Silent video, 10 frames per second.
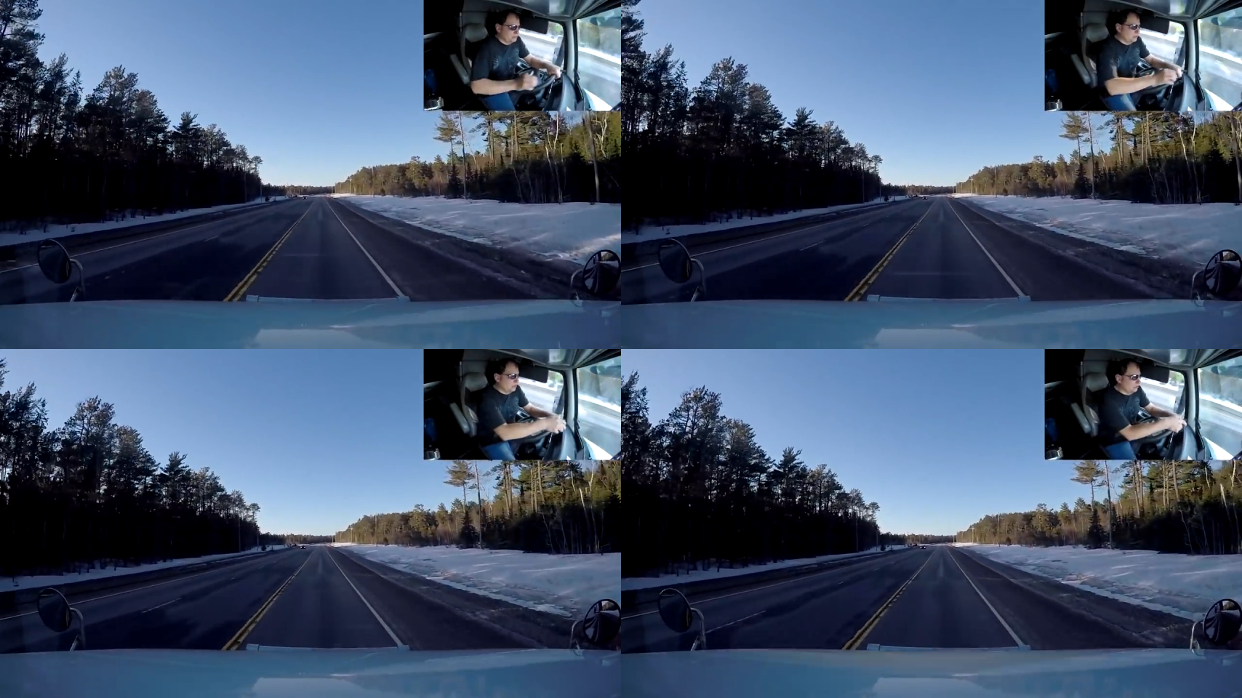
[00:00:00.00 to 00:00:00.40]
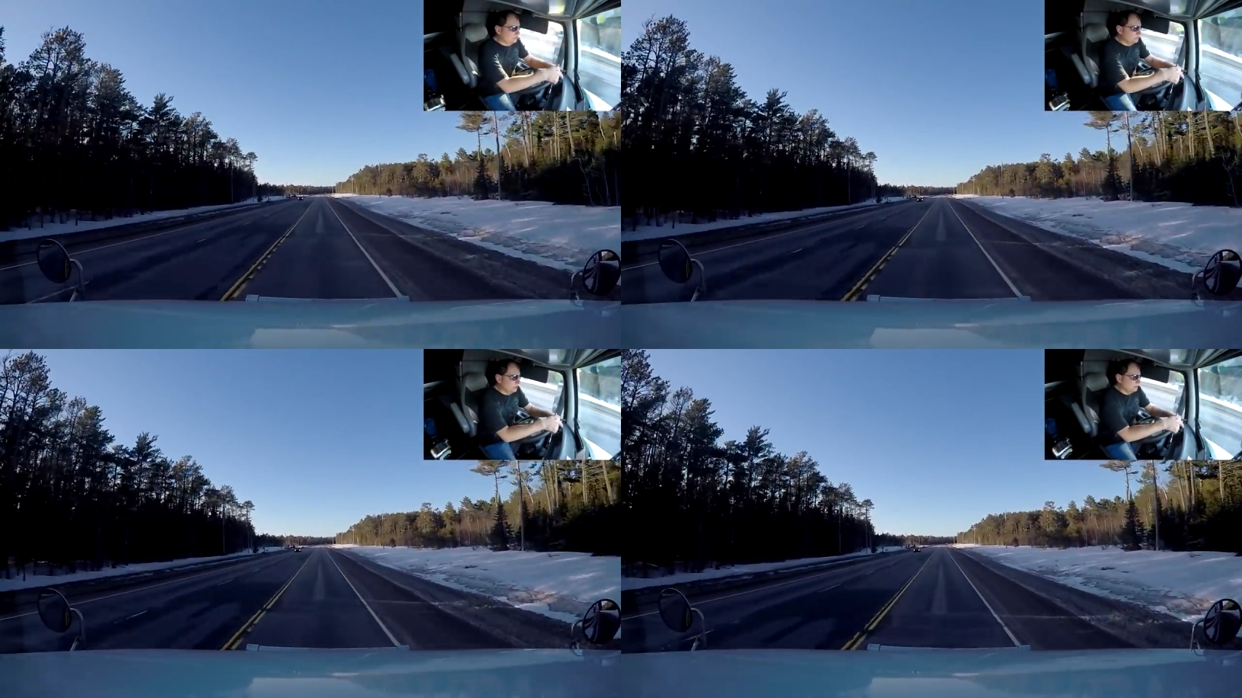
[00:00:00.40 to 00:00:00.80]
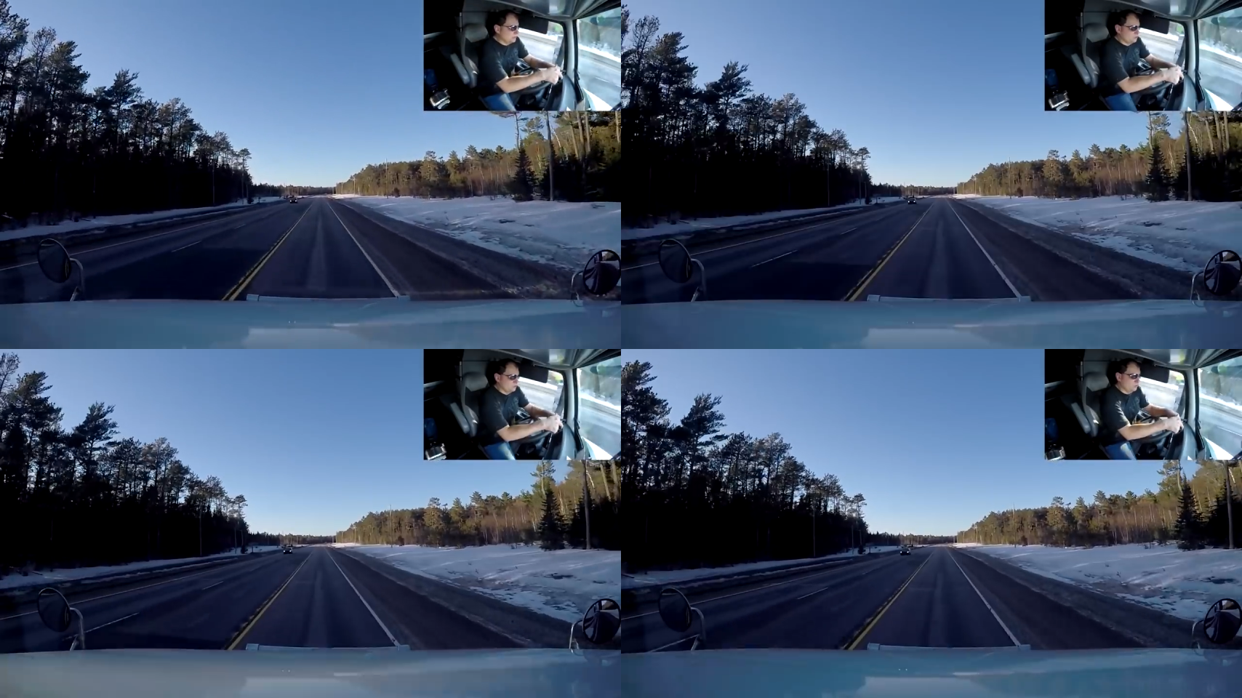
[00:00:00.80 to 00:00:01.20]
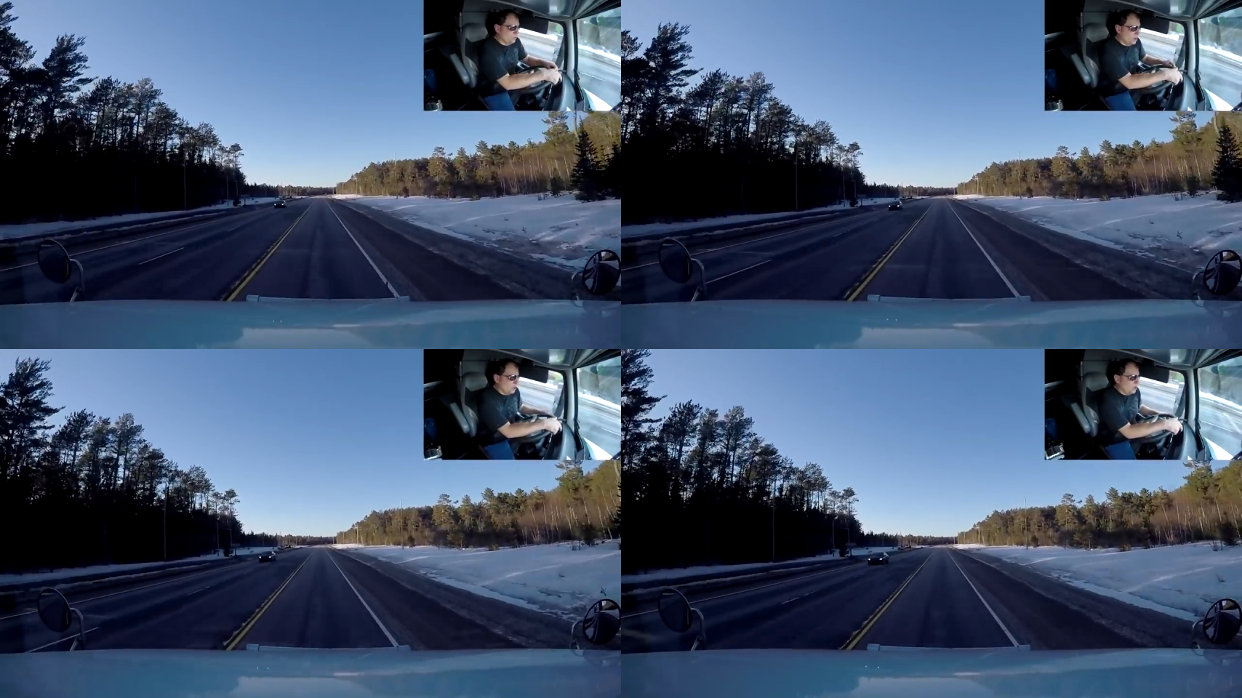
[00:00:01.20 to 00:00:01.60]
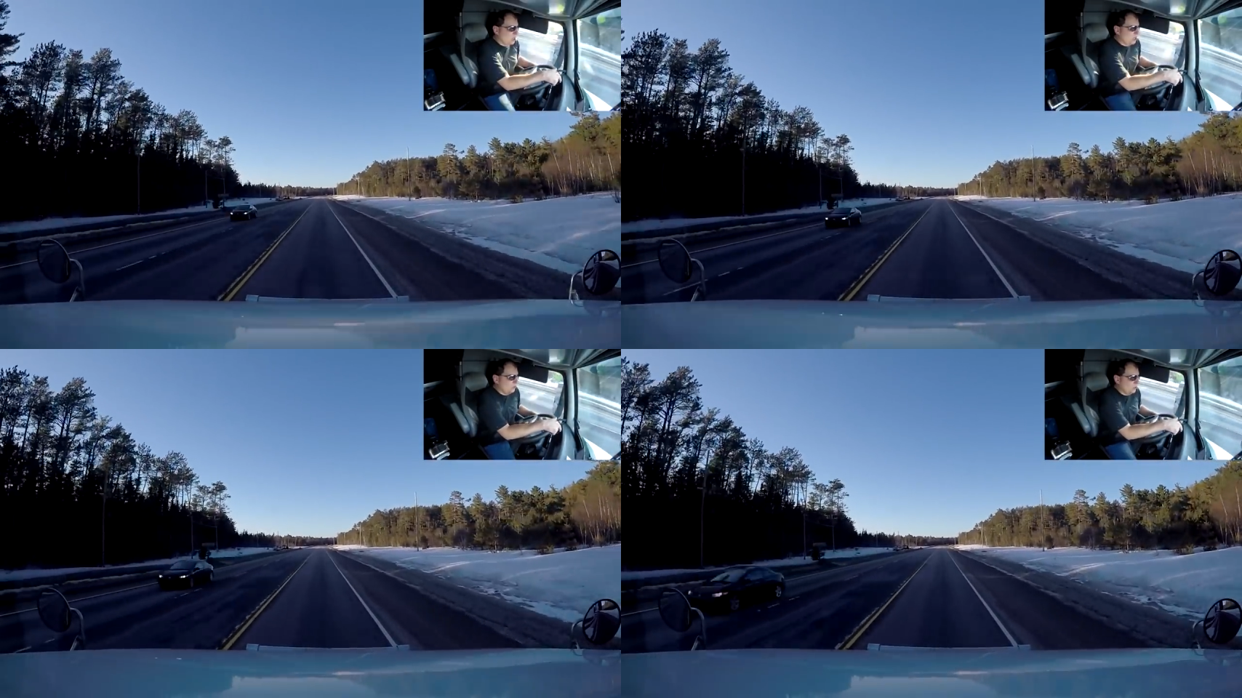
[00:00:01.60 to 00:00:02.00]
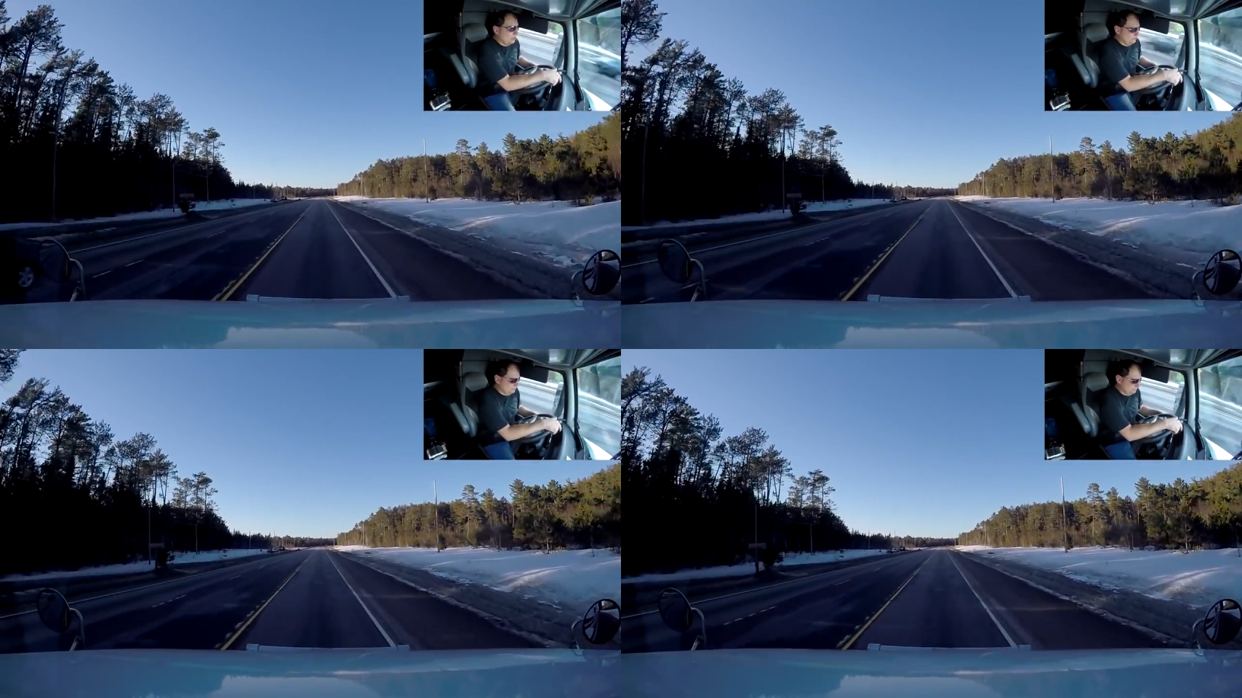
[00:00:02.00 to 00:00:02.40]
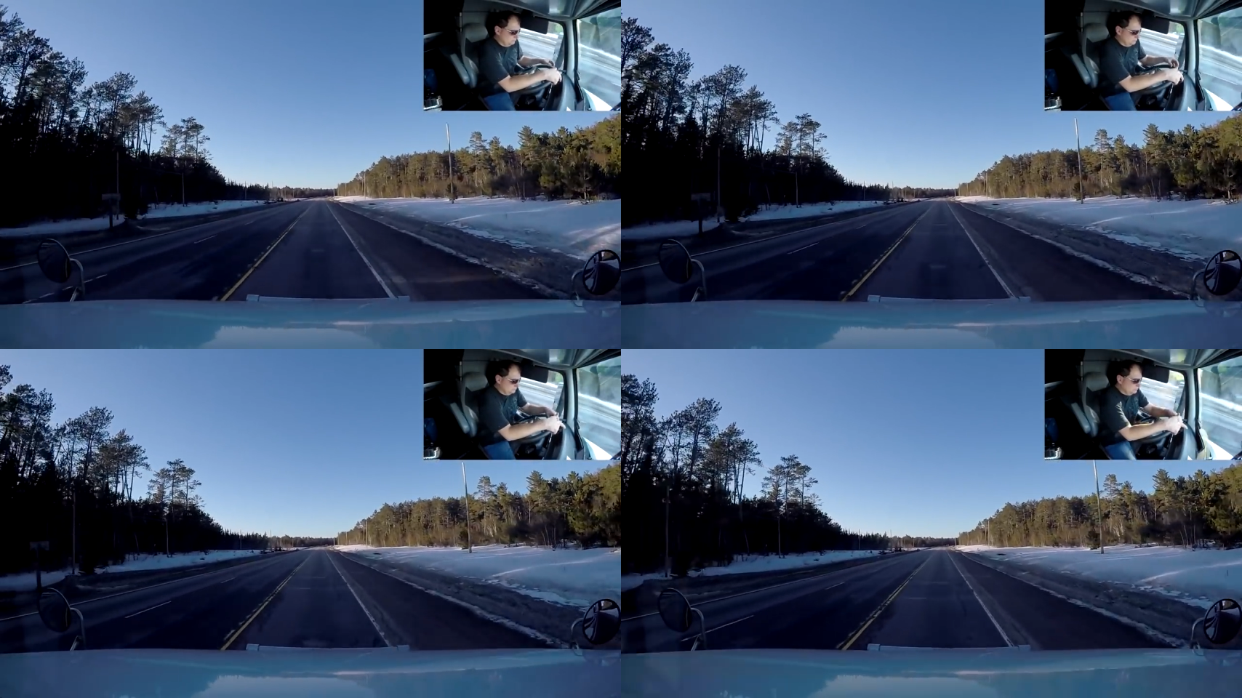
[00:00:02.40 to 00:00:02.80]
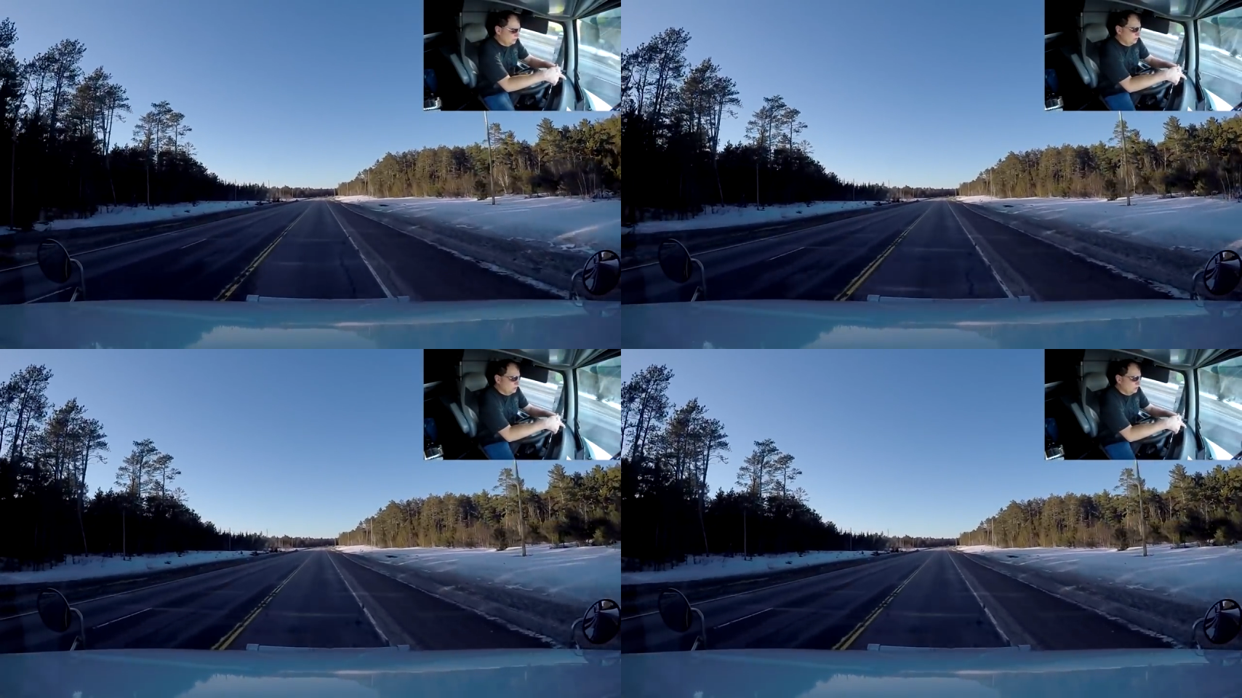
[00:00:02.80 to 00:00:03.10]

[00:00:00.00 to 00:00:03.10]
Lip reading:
Nobody's mouth can be seen.